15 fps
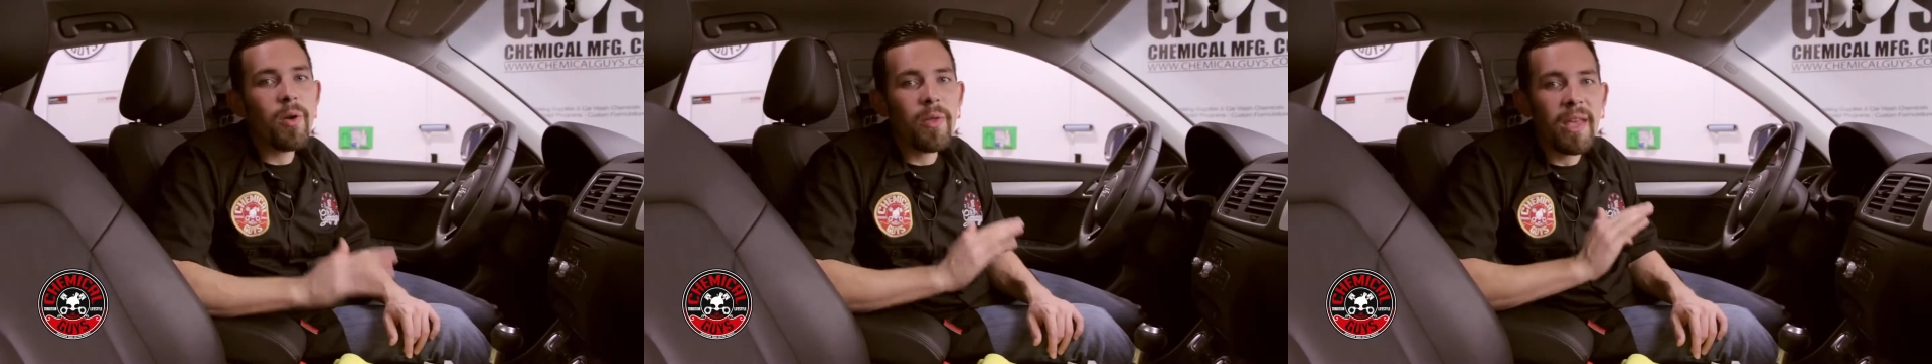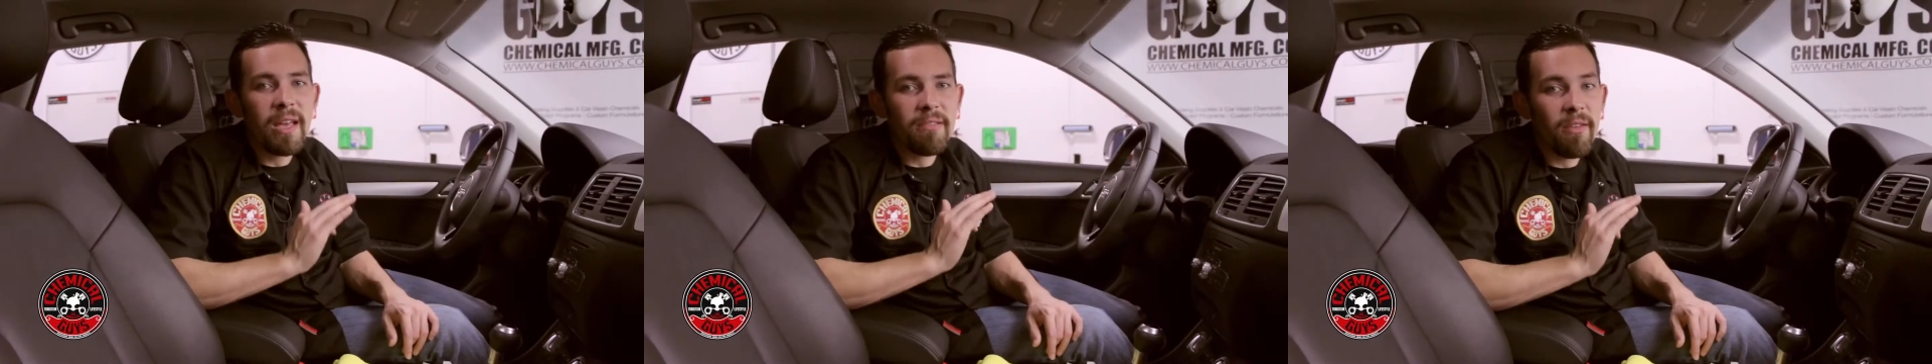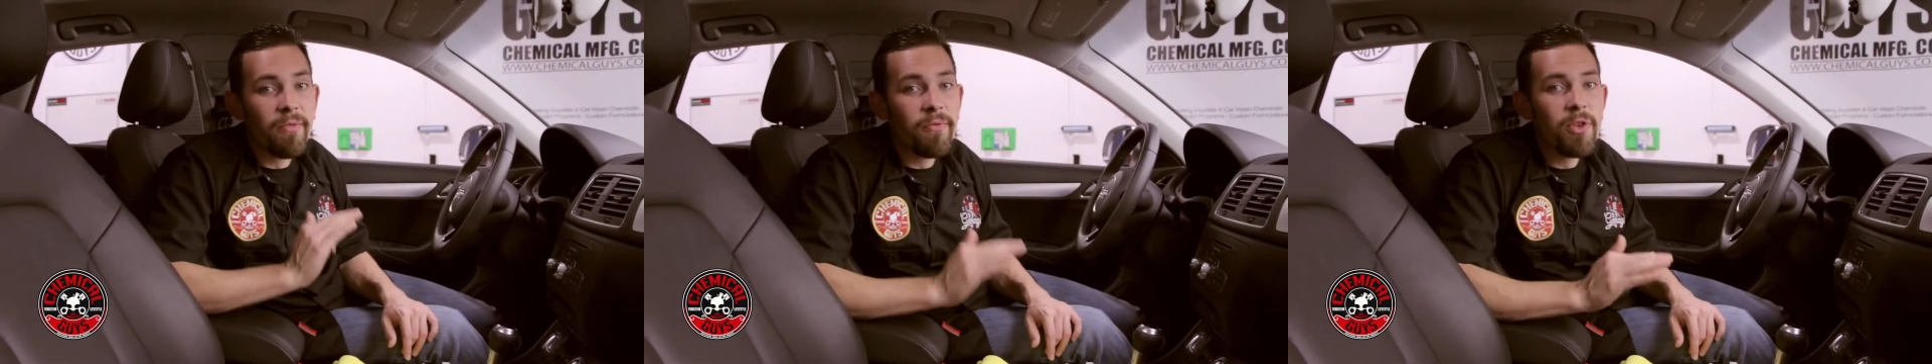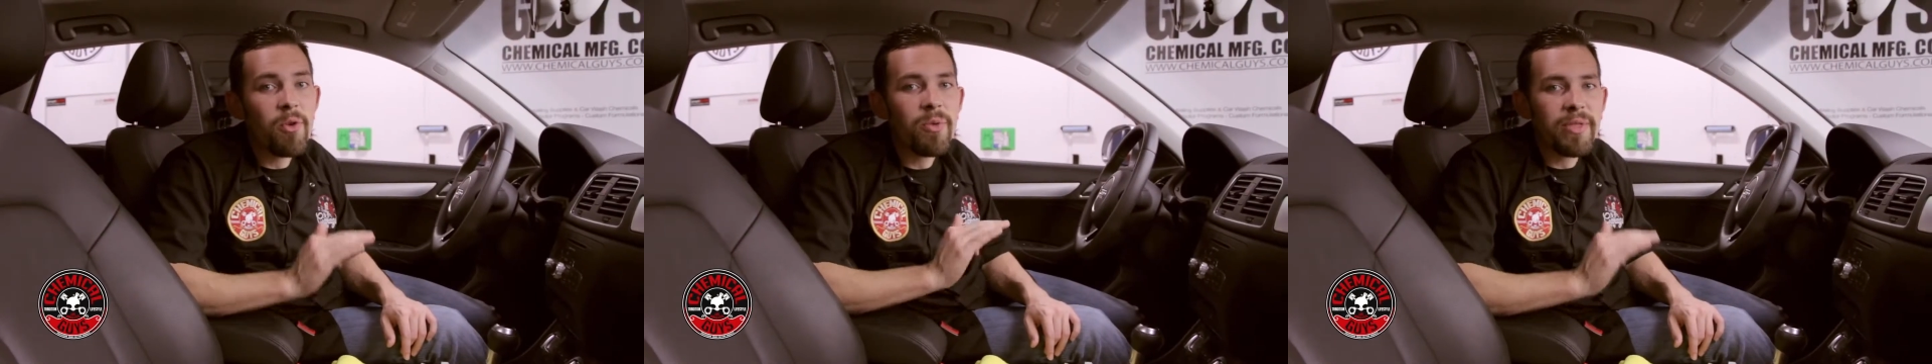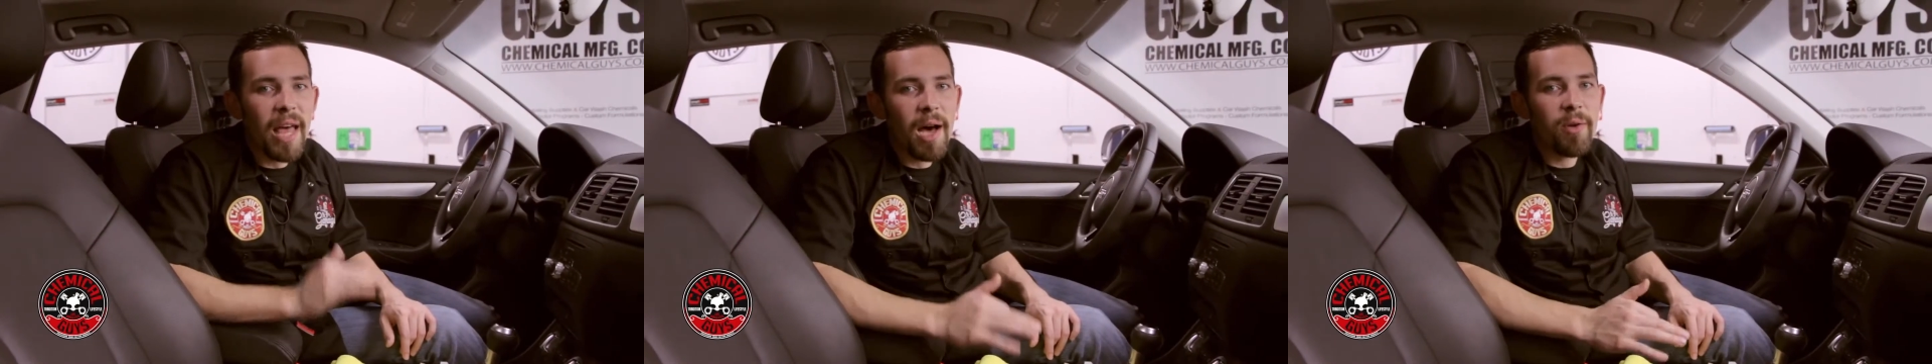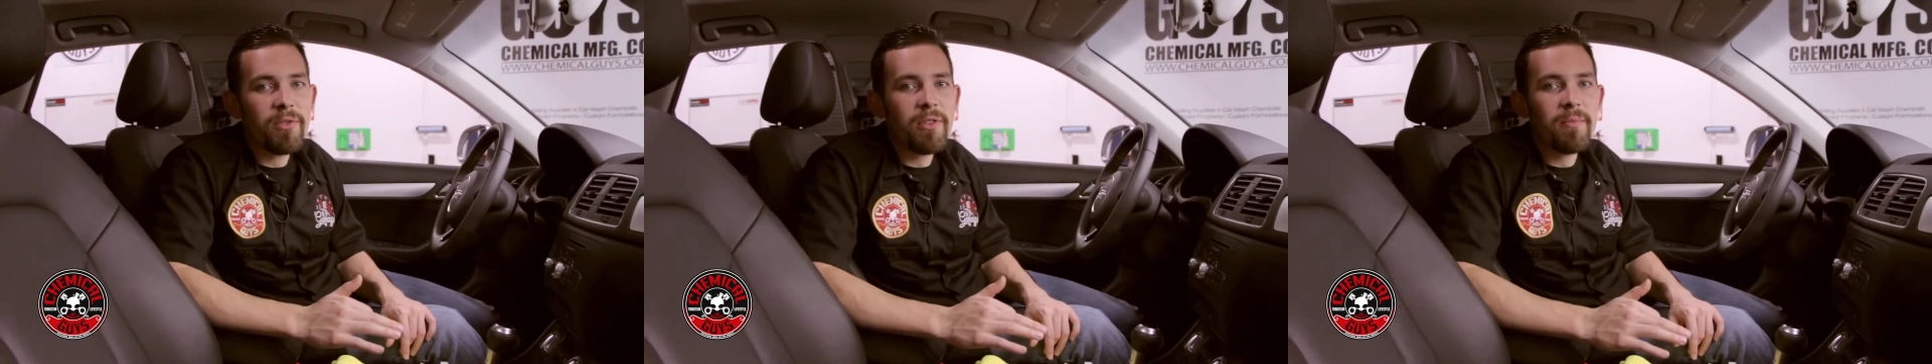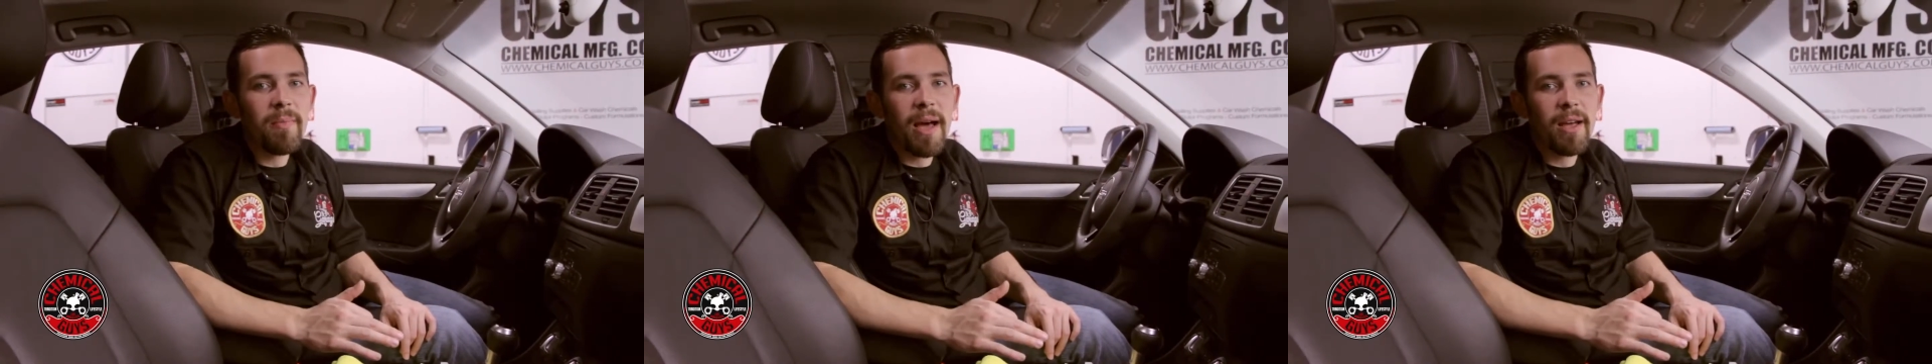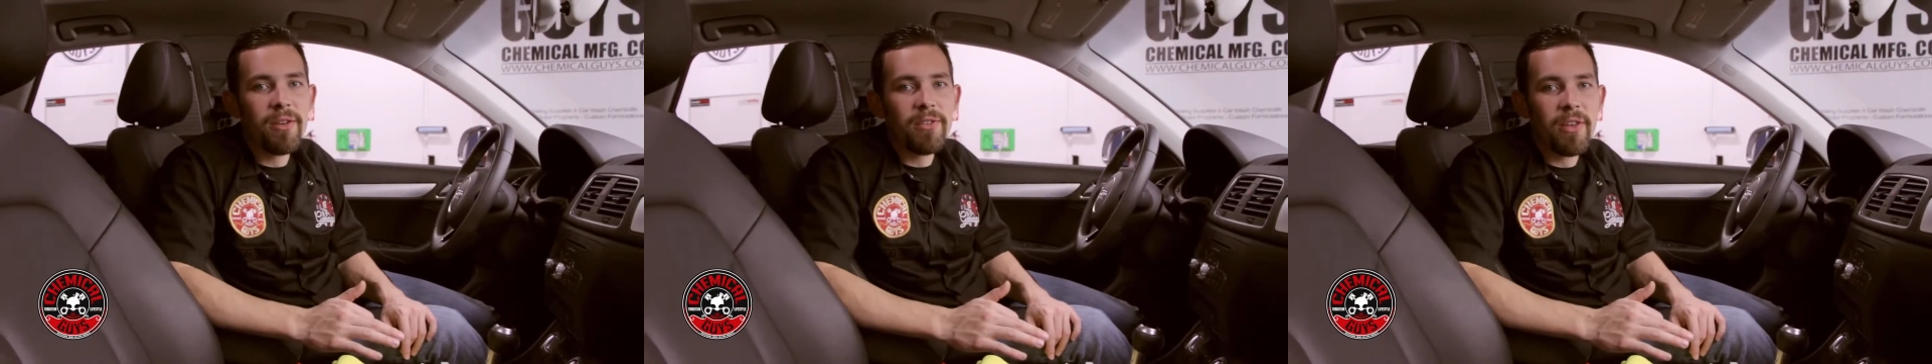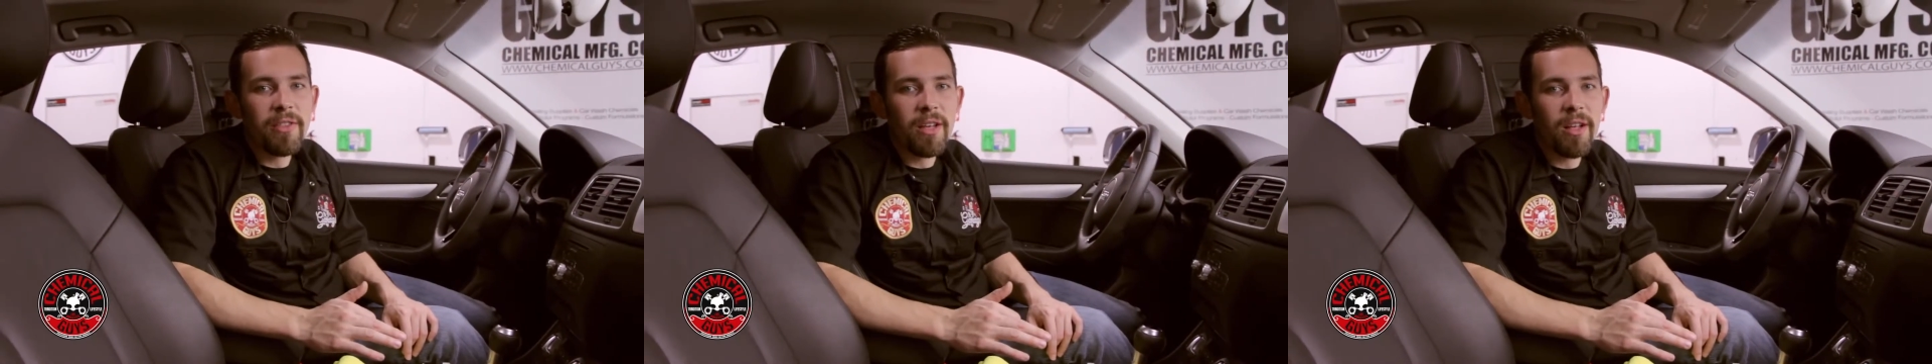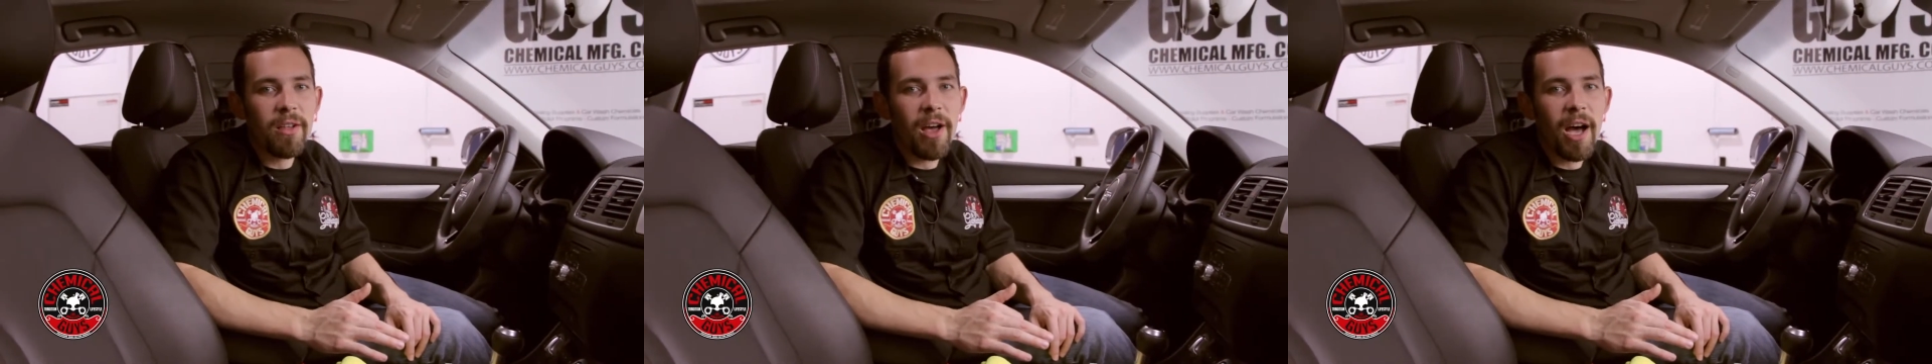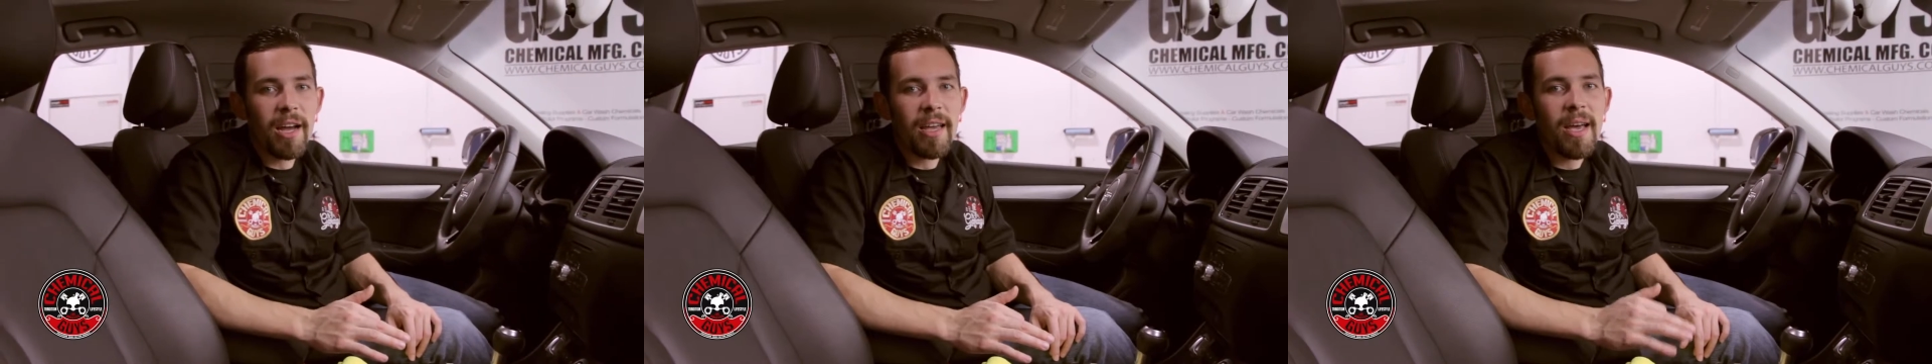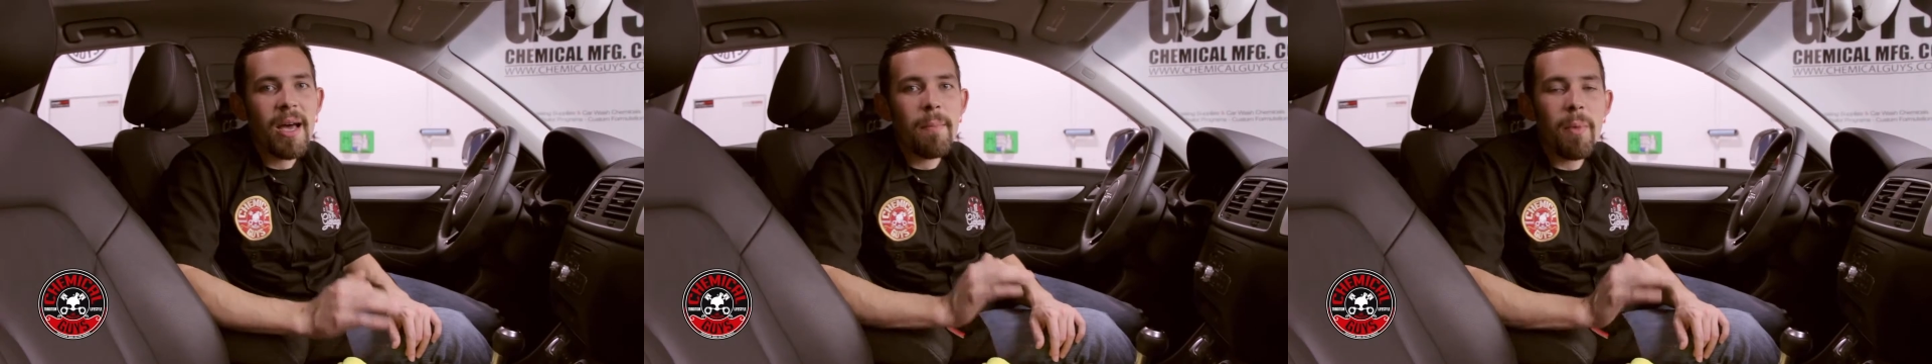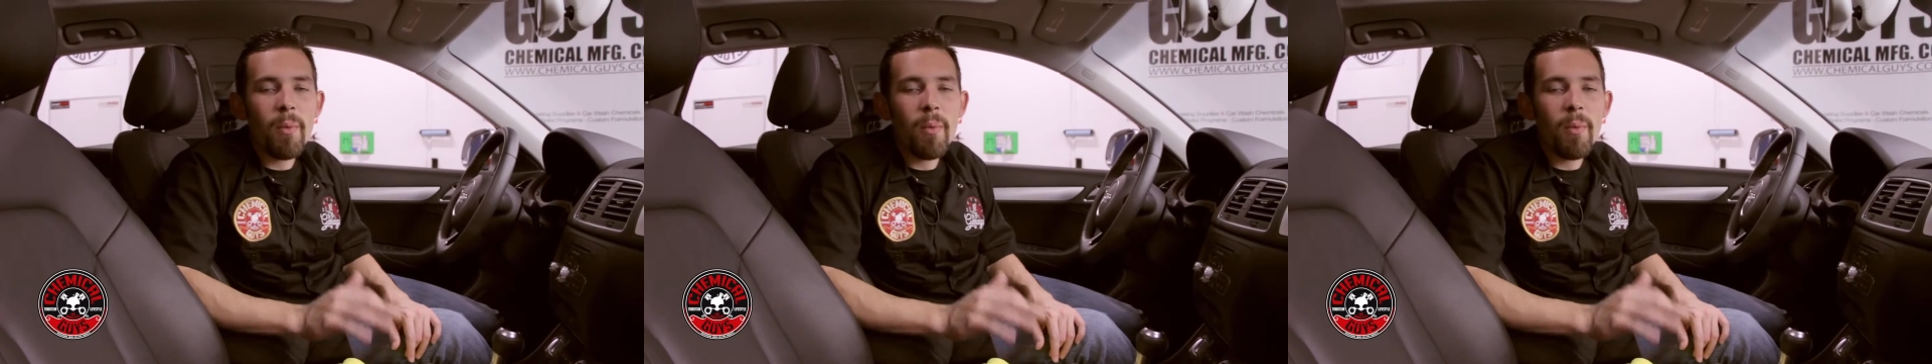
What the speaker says: It only has a few thousand miles on the clock,